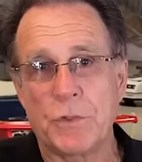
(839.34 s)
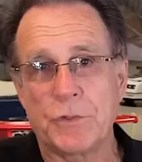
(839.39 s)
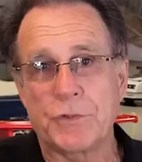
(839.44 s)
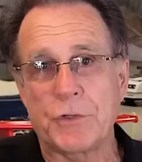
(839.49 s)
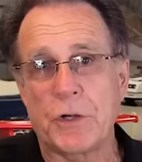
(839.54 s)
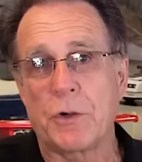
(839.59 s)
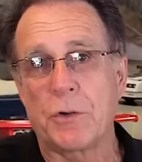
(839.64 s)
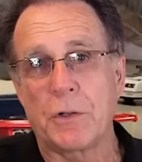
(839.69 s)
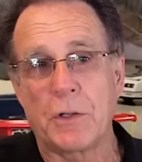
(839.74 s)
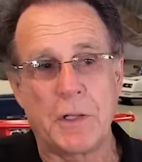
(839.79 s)
was
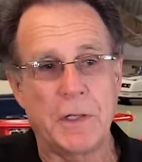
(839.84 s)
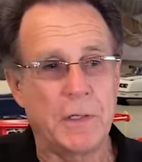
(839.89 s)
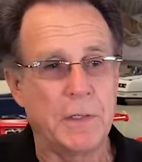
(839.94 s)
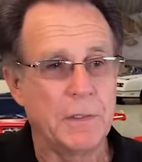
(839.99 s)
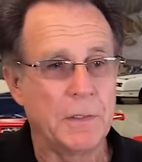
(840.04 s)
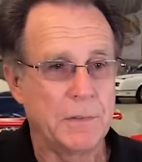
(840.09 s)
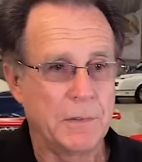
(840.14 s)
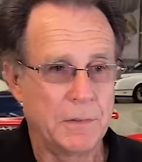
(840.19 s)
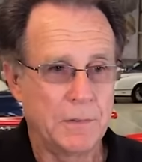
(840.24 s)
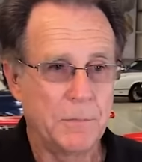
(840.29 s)
certainly
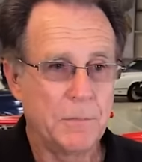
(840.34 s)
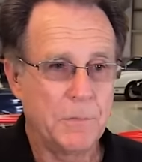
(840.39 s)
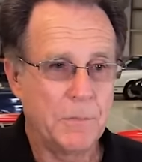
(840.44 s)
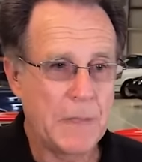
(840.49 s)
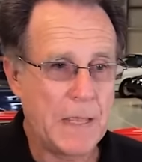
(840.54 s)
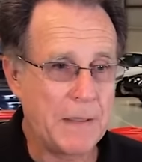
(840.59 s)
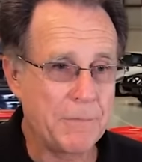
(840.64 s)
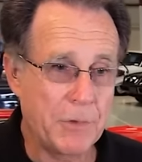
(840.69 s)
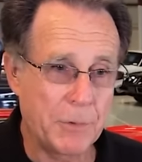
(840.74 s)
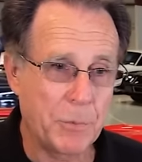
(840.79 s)

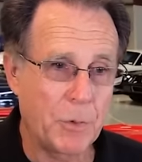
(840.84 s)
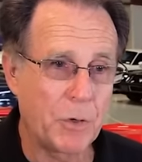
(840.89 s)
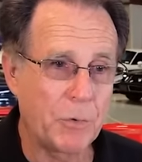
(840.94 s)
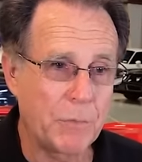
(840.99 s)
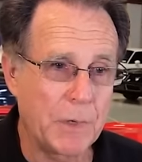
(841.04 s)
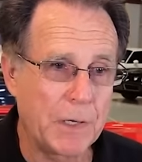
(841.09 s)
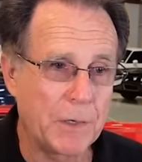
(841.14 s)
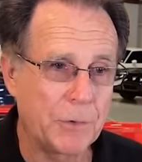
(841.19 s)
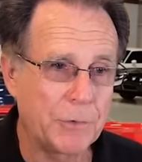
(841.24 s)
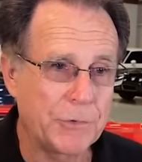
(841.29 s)
having Burt
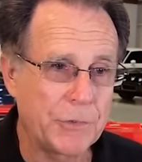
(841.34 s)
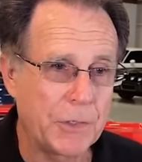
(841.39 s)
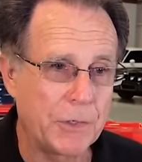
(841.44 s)
Reynolds